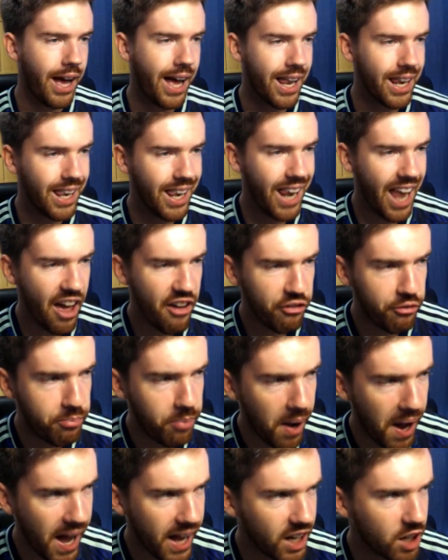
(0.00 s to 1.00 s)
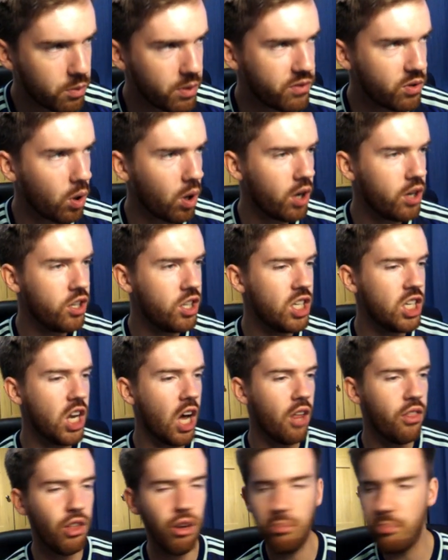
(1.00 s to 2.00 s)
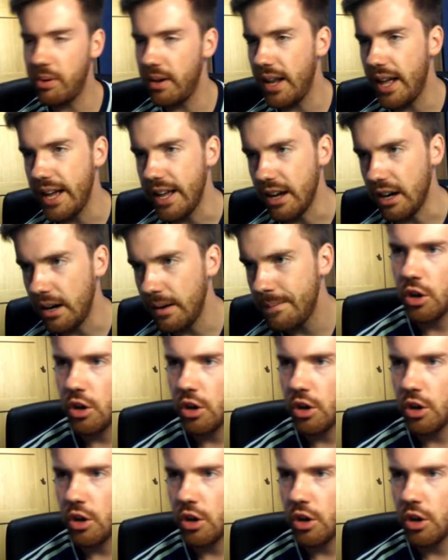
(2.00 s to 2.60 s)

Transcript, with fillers: At left back, we've got another player